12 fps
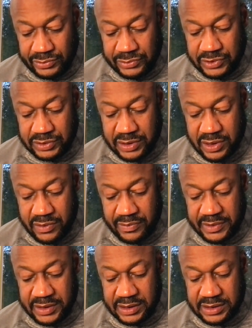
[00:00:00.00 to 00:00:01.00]
So,
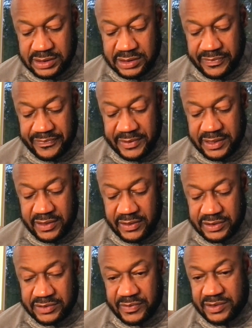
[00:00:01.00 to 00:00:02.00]
but this is a video. I
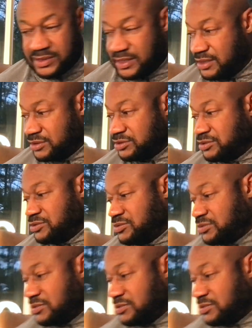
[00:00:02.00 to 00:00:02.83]
just wanted to introduce